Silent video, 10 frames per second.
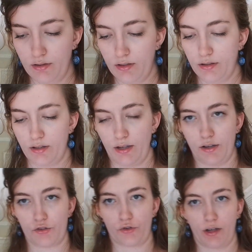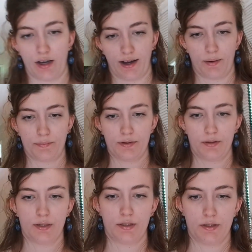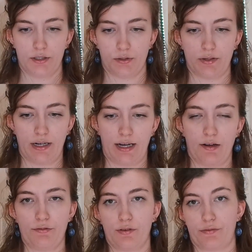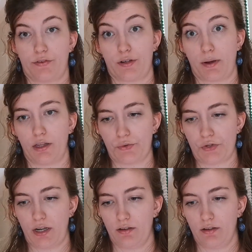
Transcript: the E string up to an F first by loosening.